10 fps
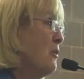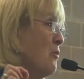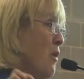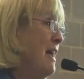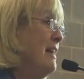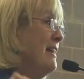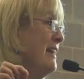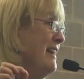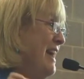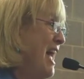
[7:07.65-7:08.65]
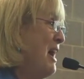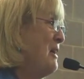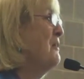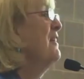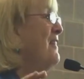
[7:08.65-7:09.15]
right
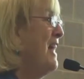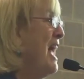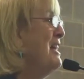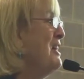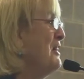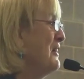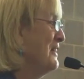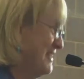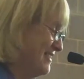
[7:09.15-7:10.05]
now. Thank you.